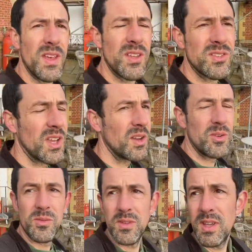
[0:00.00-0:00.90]

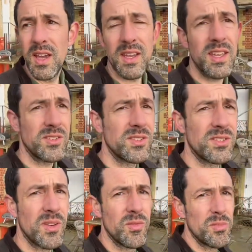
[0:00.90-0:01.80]
So yeah, it gets the
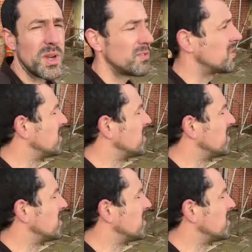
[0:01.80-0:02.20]
sun for most of